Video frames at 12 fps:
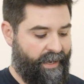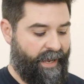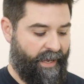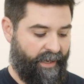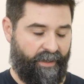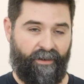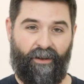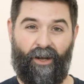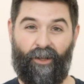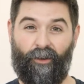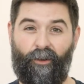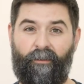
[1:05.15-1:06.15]
And
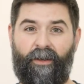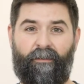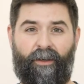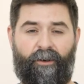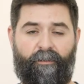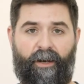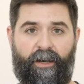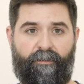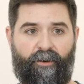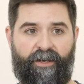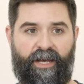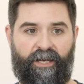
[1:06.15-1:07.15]
aluminum underbody
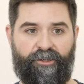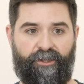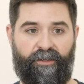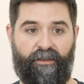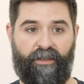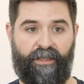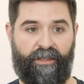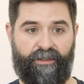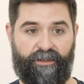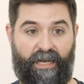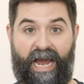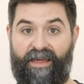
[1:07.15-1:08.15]
protection
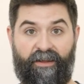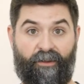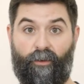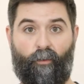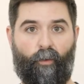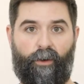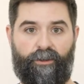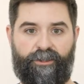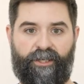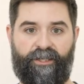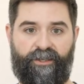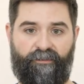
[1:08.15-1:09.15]
is, I think, the
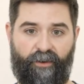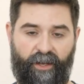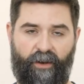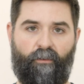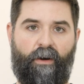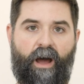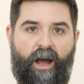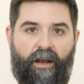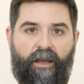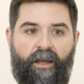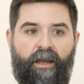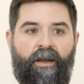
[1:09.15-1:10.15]
worst, because if you hit a
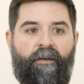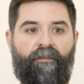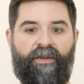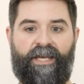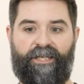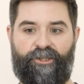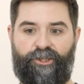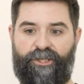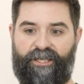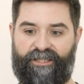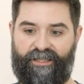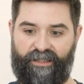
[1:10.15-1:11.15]
rock, it
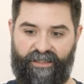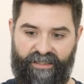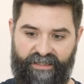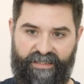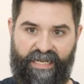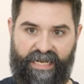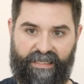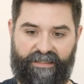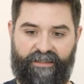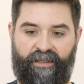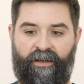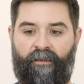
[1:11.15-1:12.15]
just
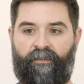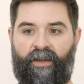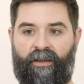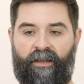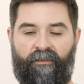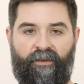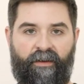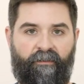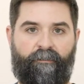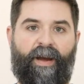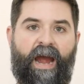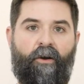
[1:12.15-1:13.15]
sticks. And then if you give
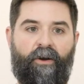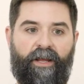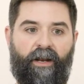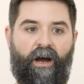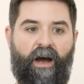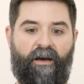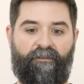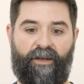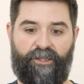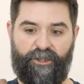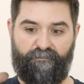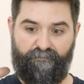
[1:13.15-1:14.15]
it power to get off,
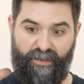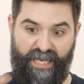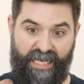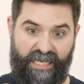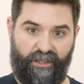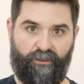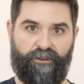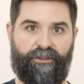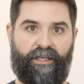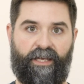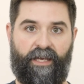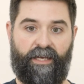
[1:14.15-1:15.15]
it just
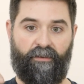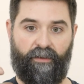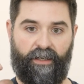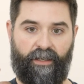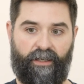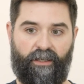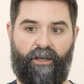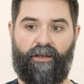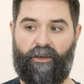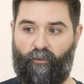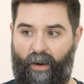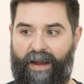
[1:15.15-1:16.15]
peels. Like it
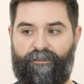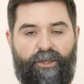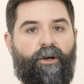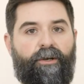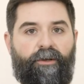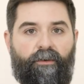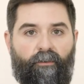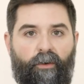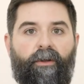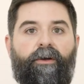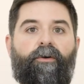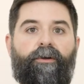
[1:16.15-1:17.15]
grabs onto you. It
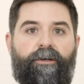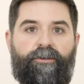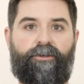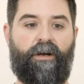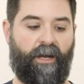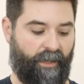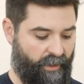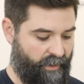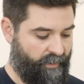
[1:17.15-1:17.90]
won't let go of your truck.